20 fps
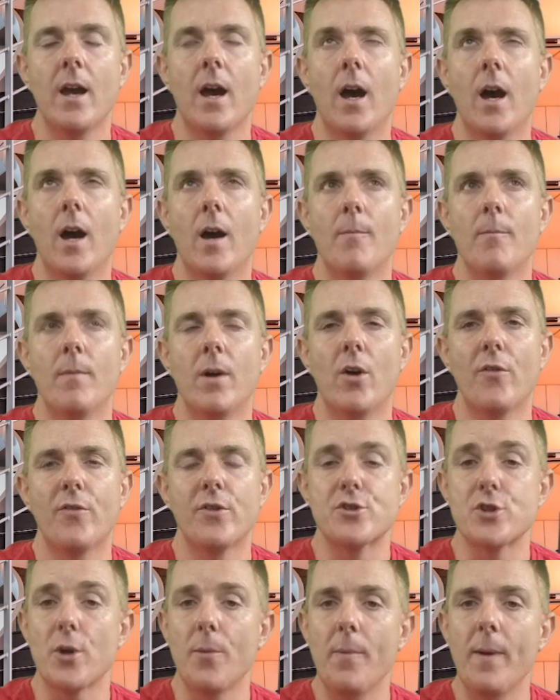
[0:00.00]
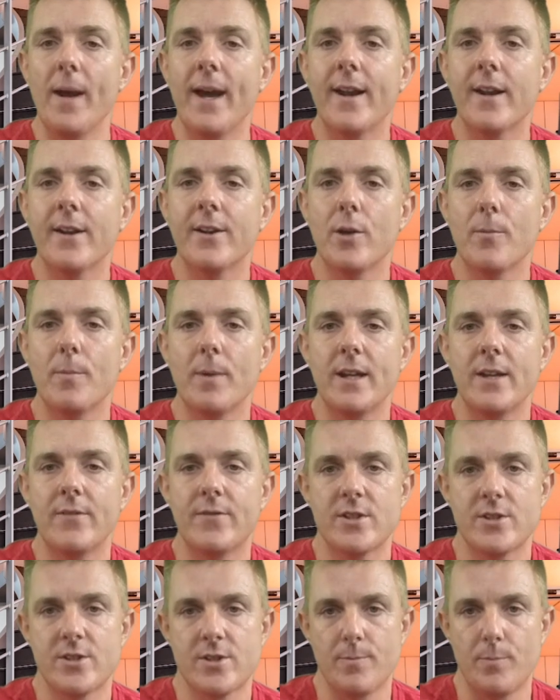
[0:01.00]
Um, off the top of my head, I don't
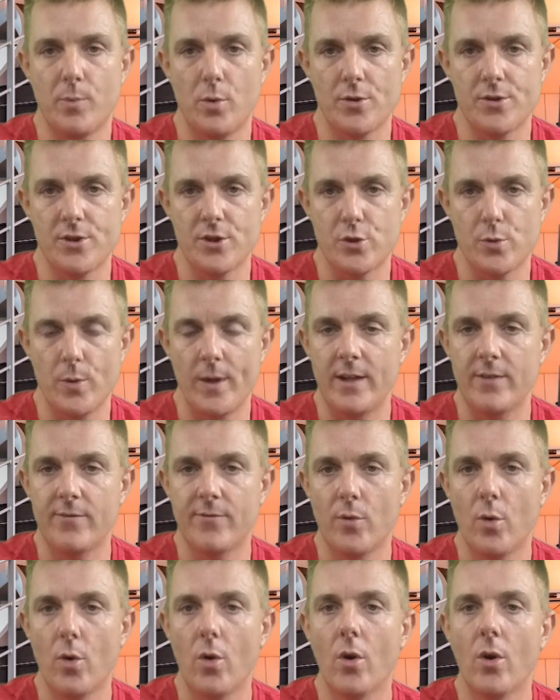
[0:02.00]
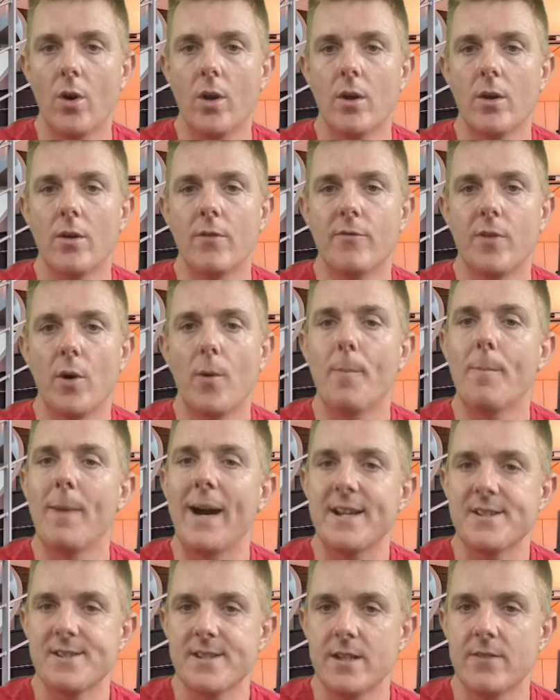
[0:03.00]
believe this supports the 24 volt
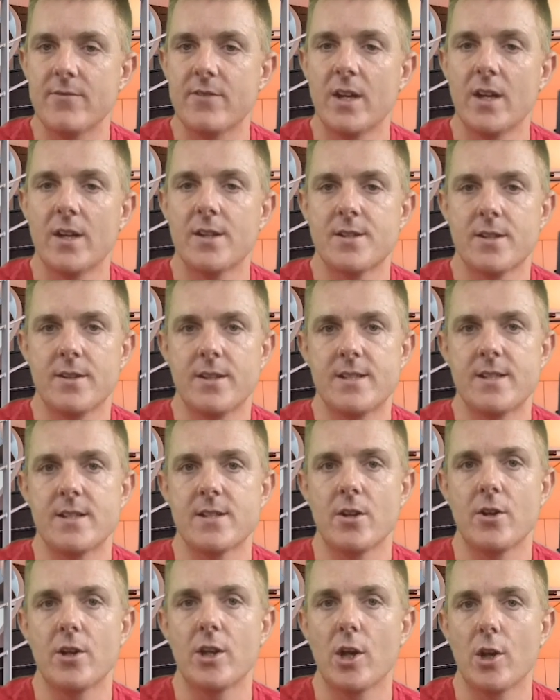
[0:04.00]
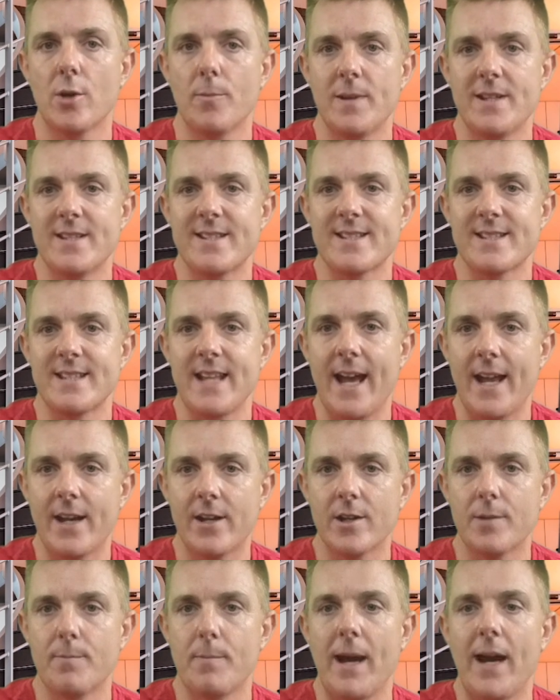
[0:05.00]
passive, so this is only going to be
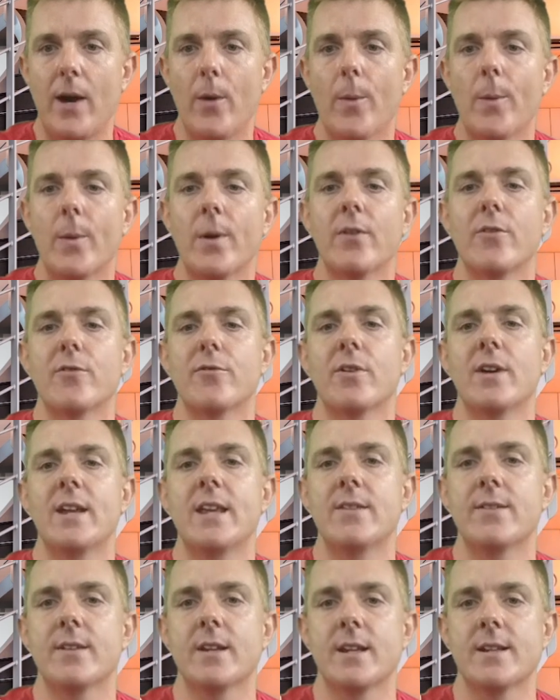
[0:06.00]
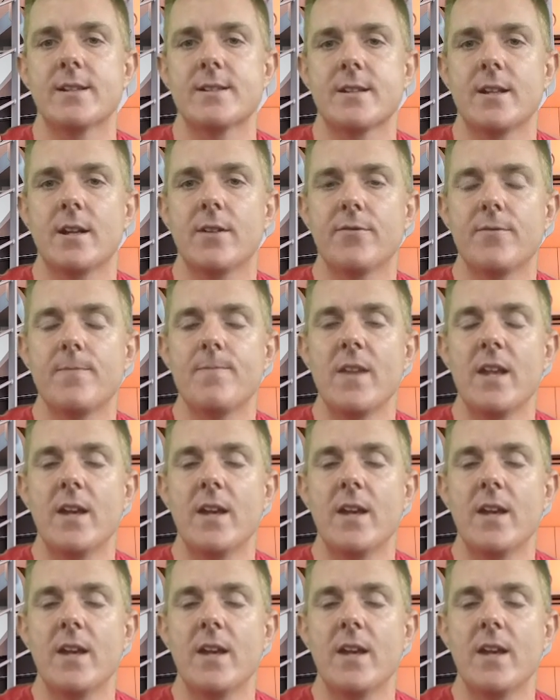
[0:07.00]
standard power over Ethernet stuff.